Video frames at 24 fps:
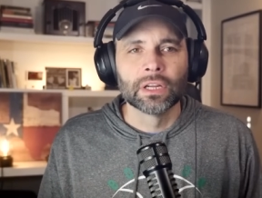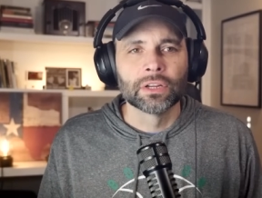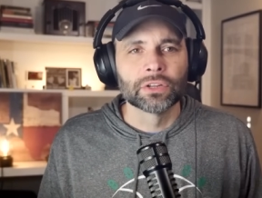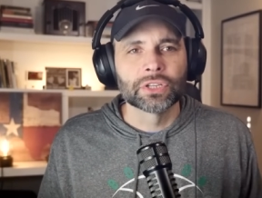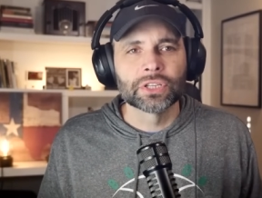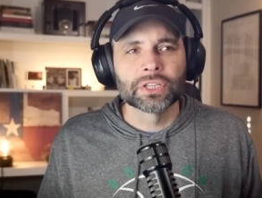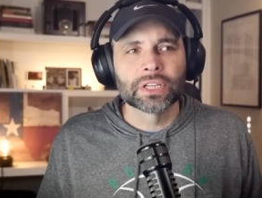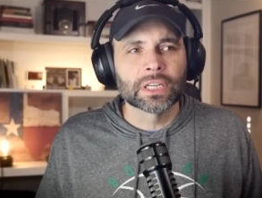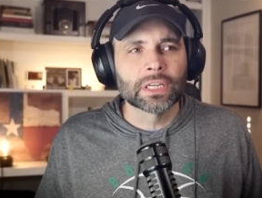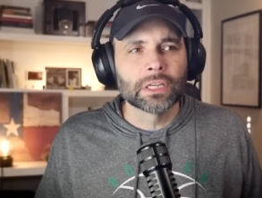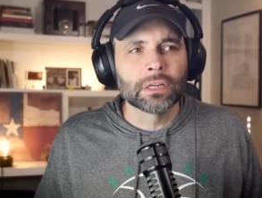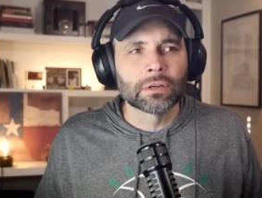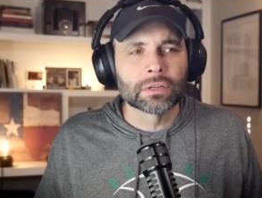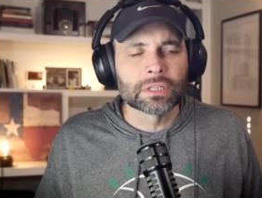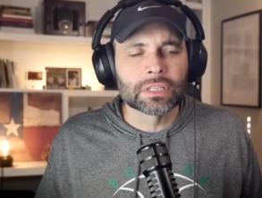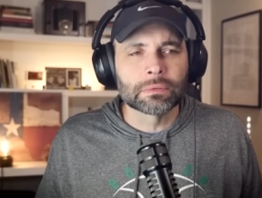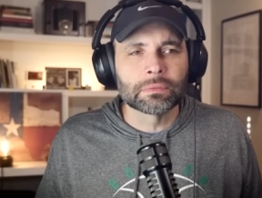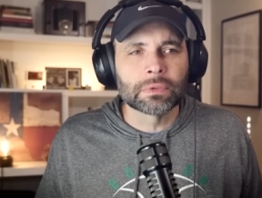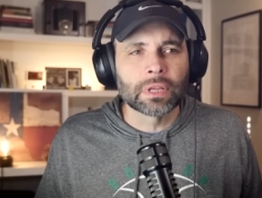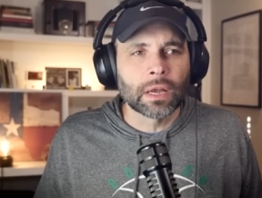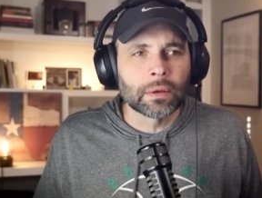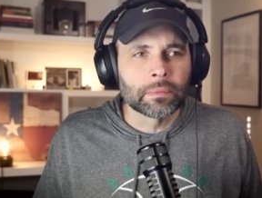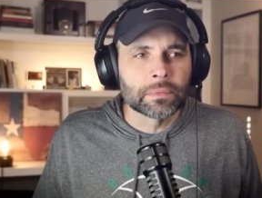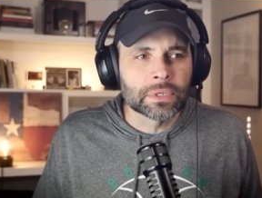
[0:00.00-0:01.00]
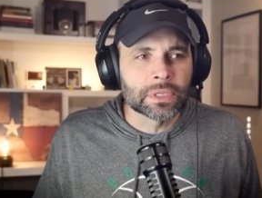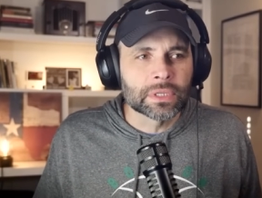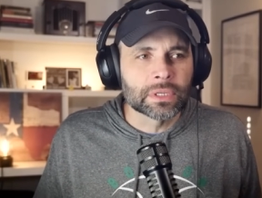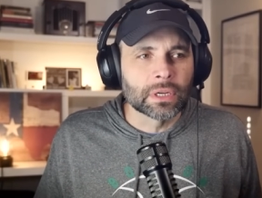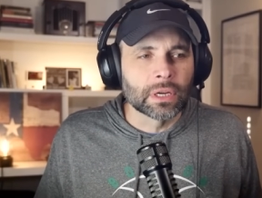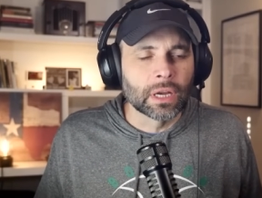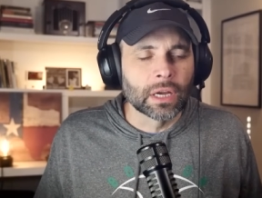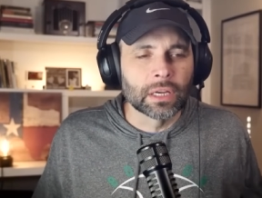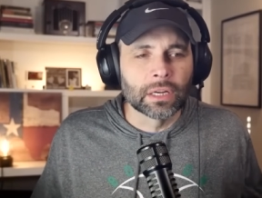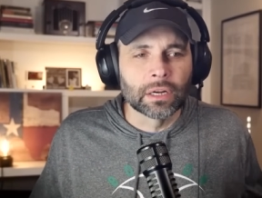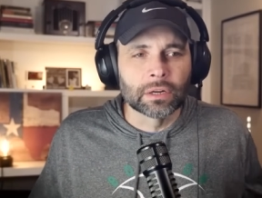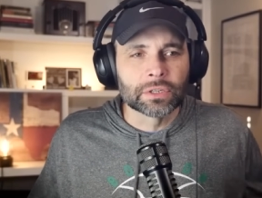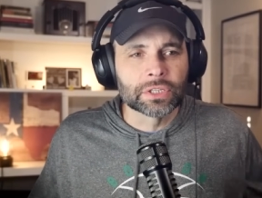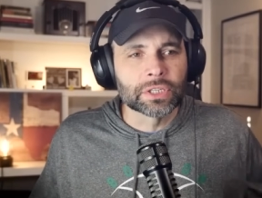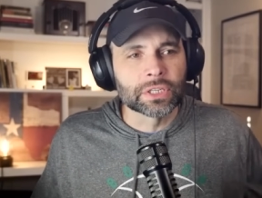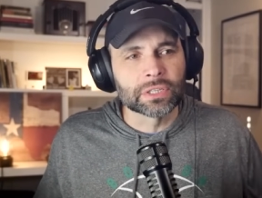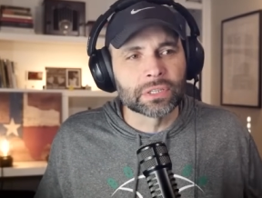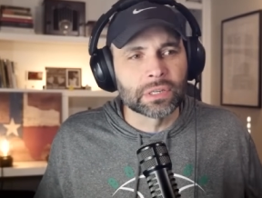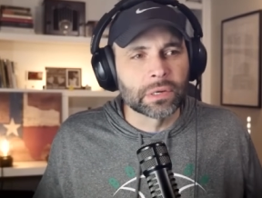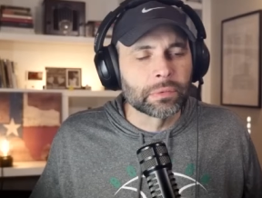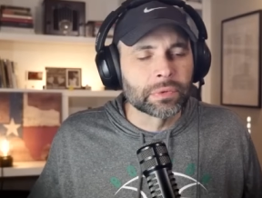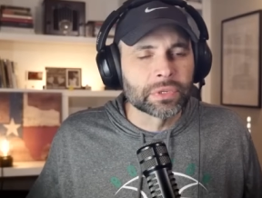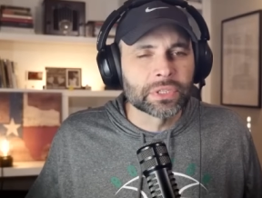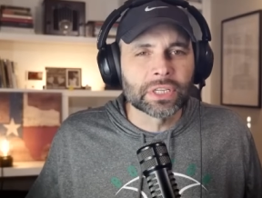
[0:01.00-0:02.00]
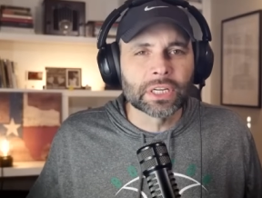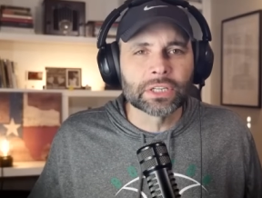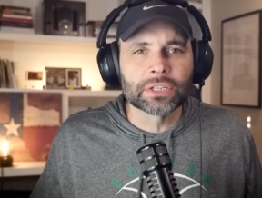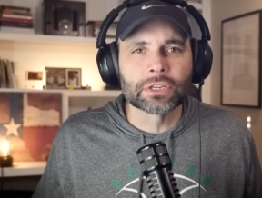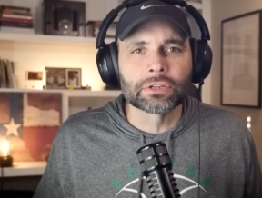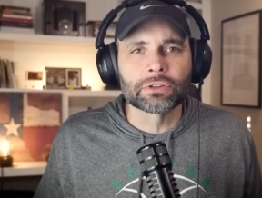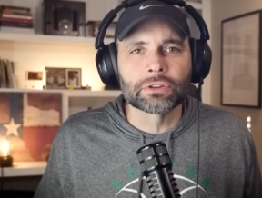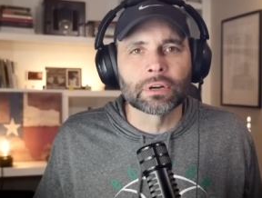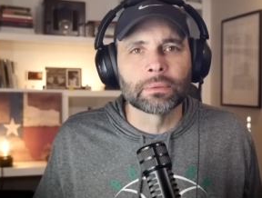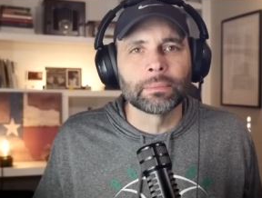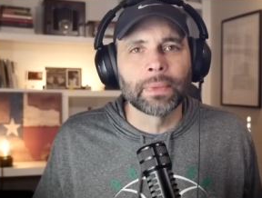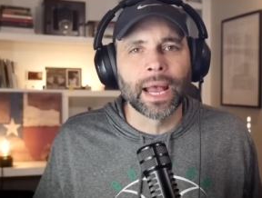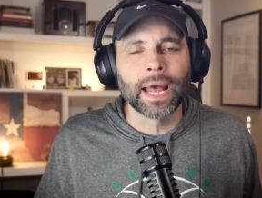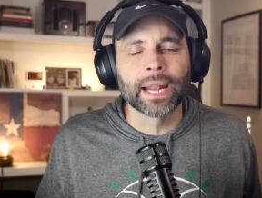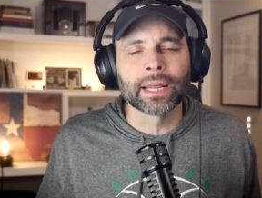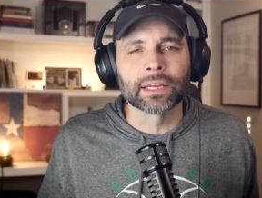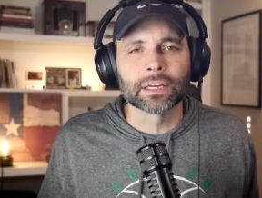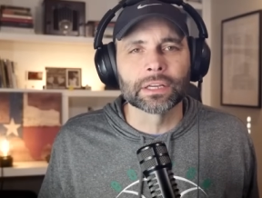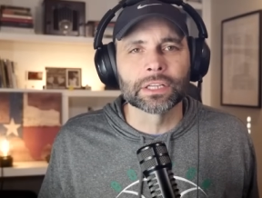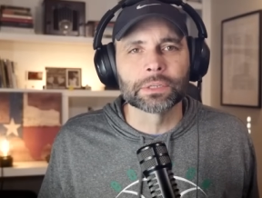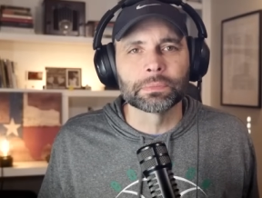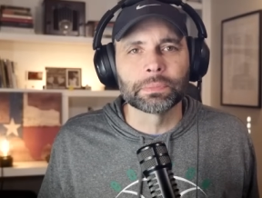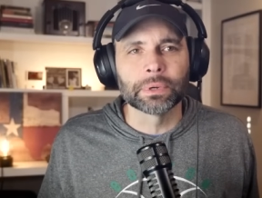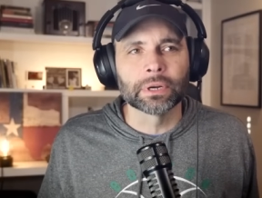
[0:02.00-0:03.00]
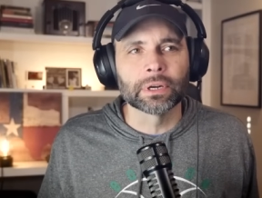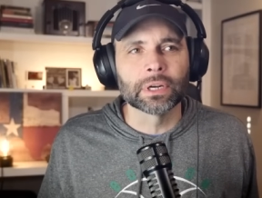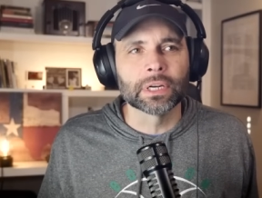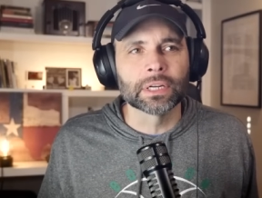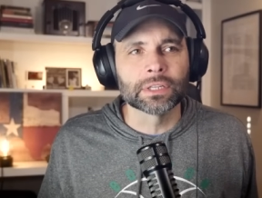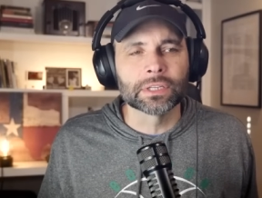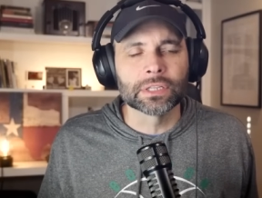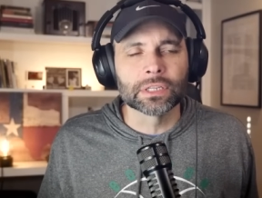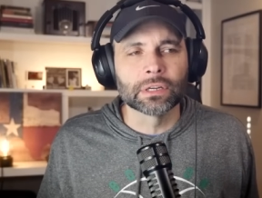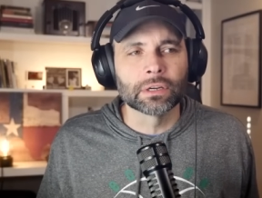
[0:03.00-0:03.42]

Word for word: She's like, you know, sometimes, you know, she's, it was such a traumatic experience.